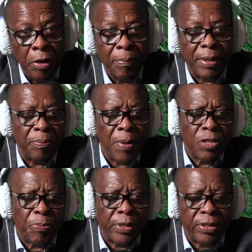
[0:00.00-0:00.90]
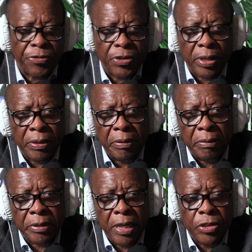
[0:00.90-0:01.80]
But it must be
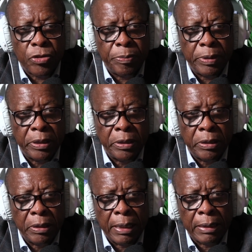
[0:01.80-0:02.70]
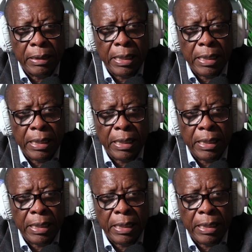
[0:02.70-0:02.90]
difficult trying to be an